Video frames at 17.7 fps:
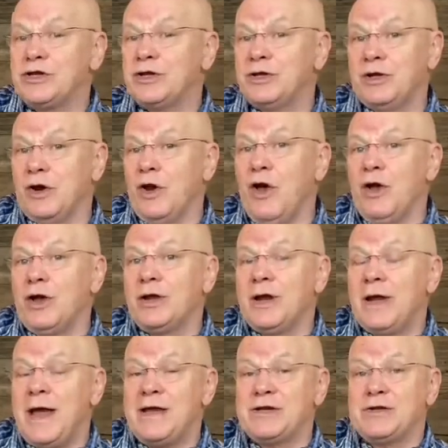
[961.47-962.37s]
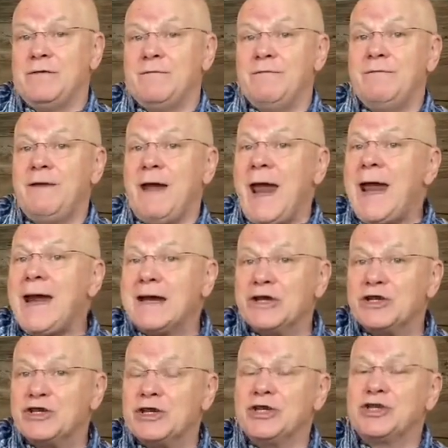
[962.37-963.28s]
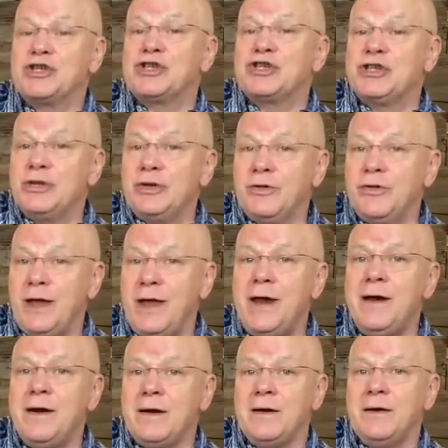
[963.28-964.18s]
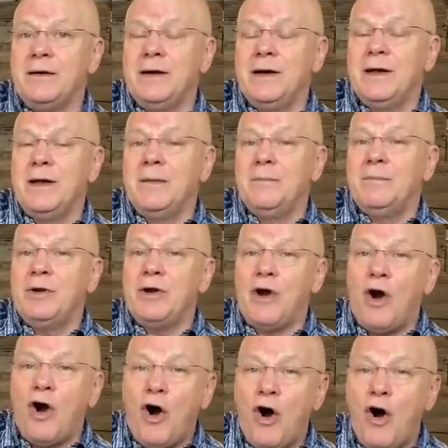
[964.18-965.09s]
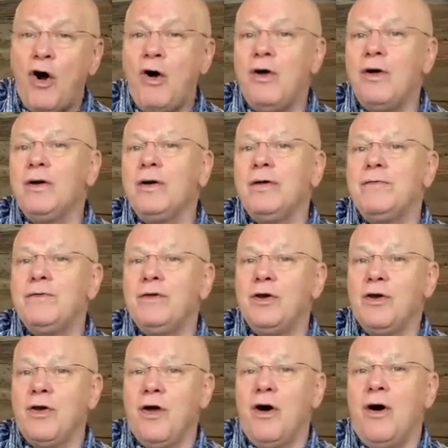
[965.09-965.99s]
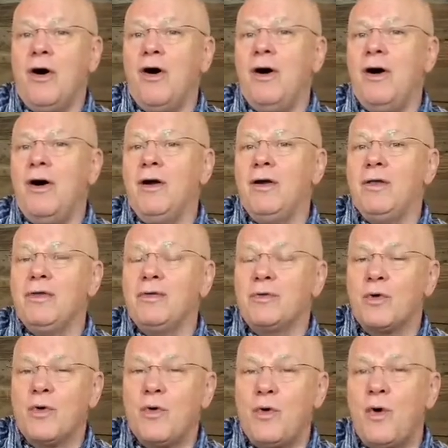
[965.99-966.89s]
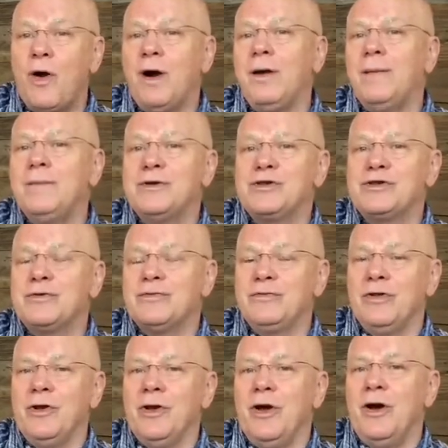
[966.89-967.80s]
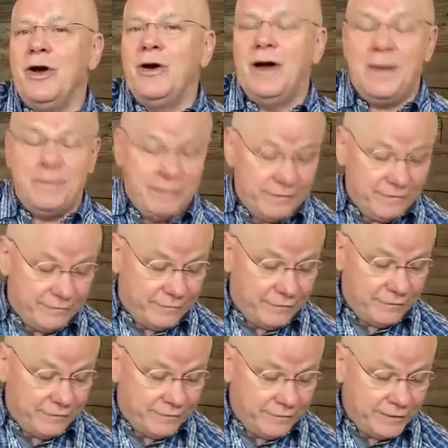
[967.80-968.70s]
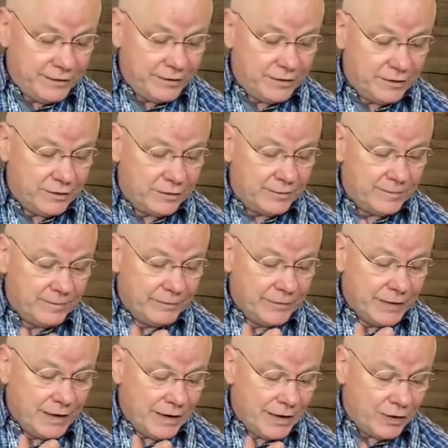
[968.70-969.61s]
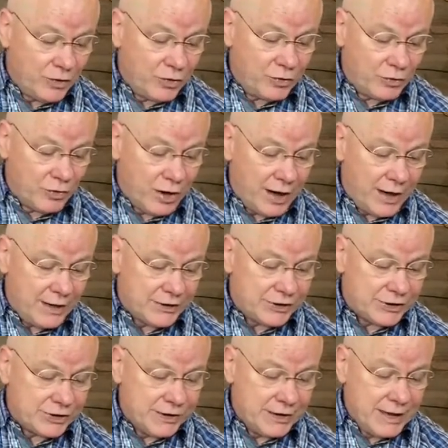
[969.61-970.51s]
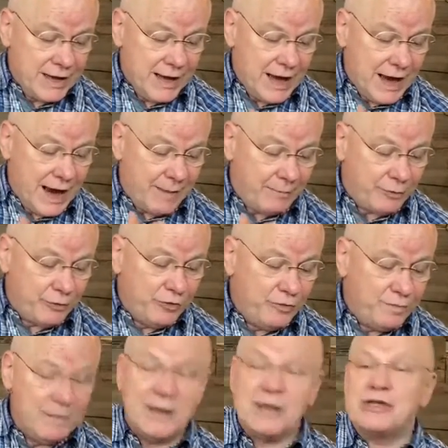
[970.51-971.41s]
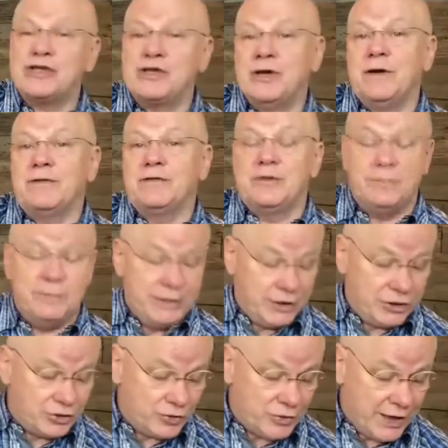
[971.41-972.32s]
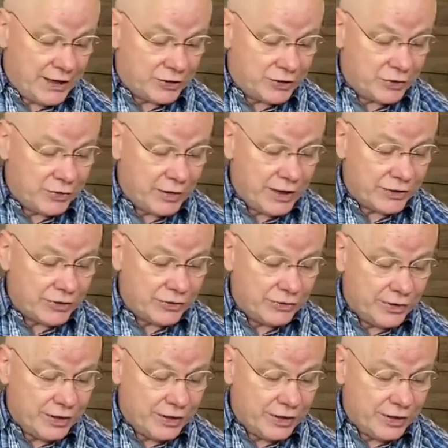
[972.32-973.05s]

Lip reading: The law hasn't vanished. It's still there. But all of the law, all of the requirements of the law have been fulfilled in Christ. I prove myself to be a transgressor.